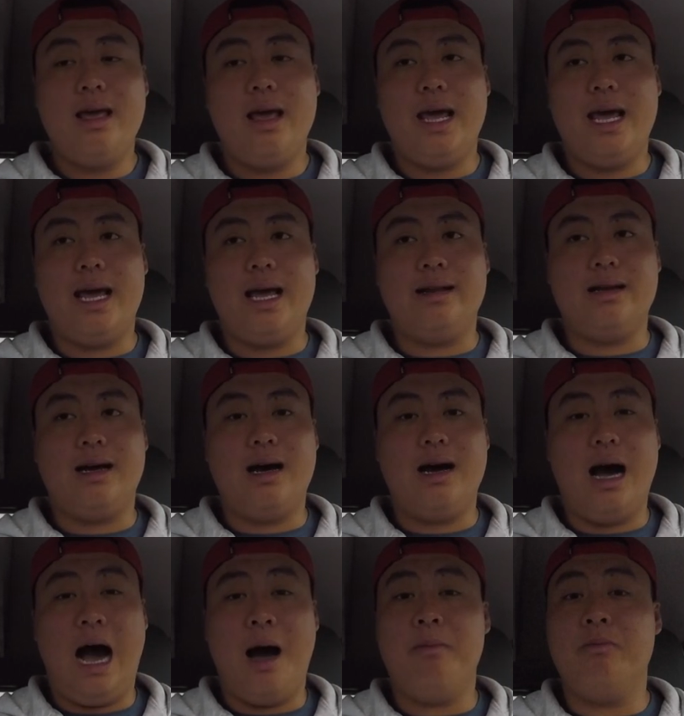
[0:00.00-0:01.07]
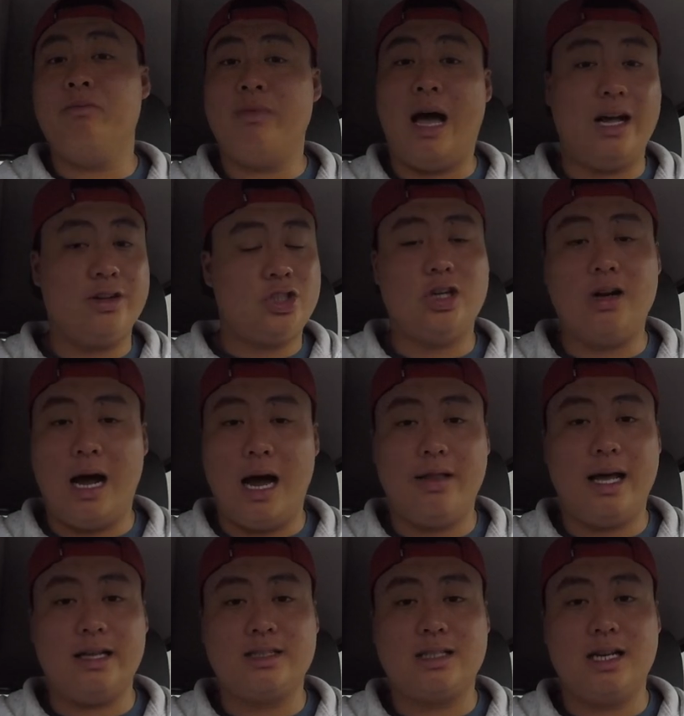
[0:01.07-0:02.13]
and uh, i'm not sure how
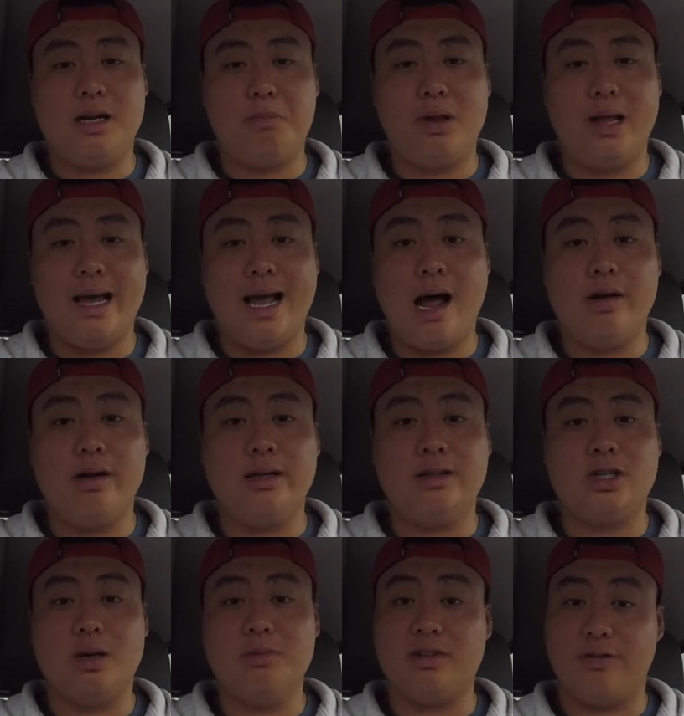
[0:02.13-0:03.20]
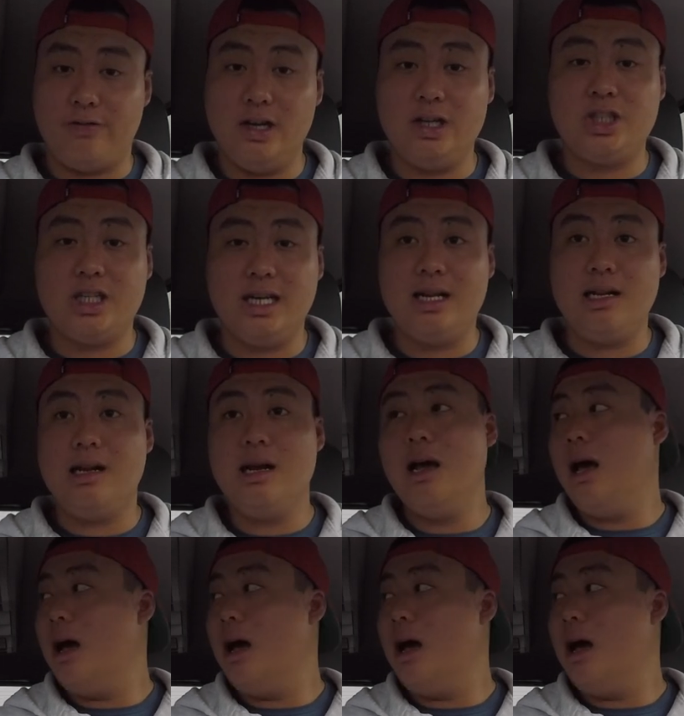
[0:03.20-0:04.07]
that's gonna play out in terms of fishing